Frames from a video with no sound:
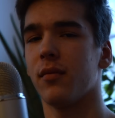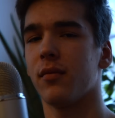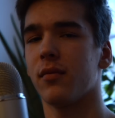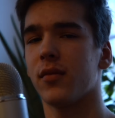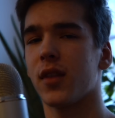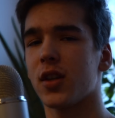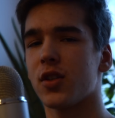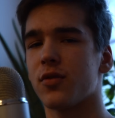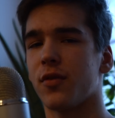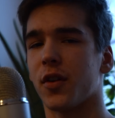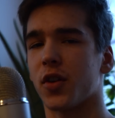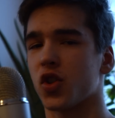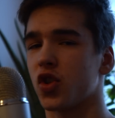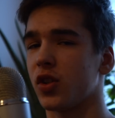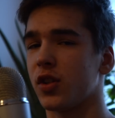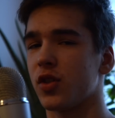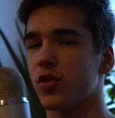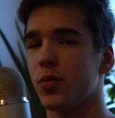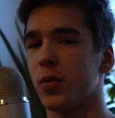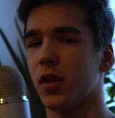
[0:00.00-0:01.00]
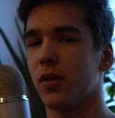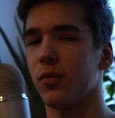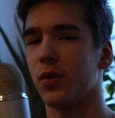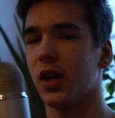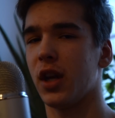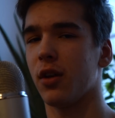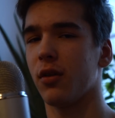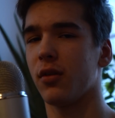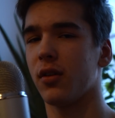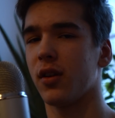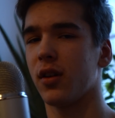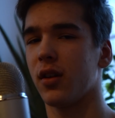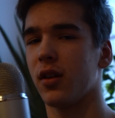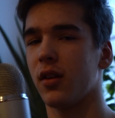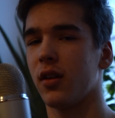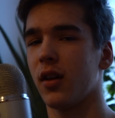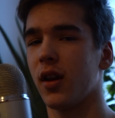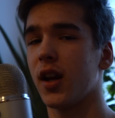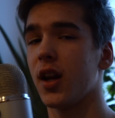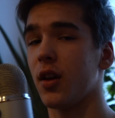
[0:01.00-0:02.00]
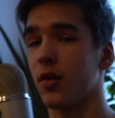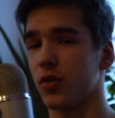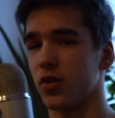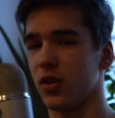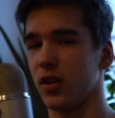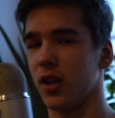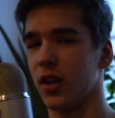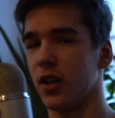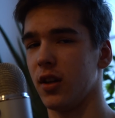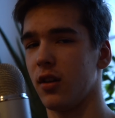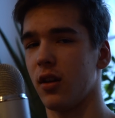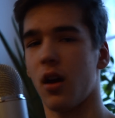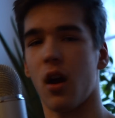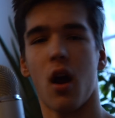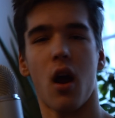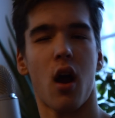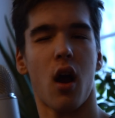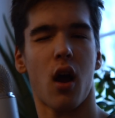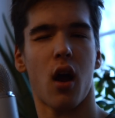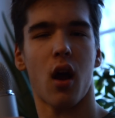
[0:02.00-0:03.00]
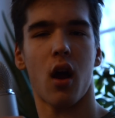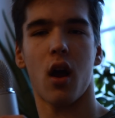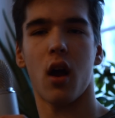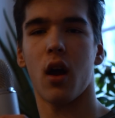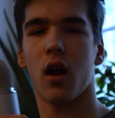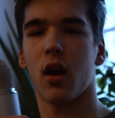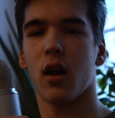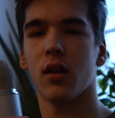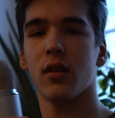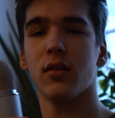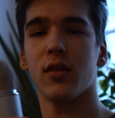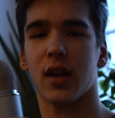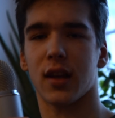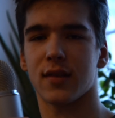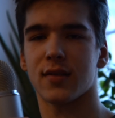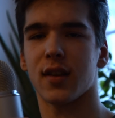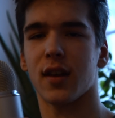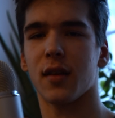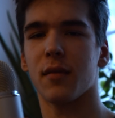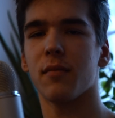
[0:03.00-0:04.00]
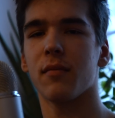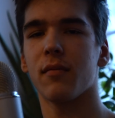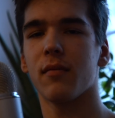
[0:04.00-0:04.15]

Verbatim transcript: thanks for watching this video, and I'll see y'all next time.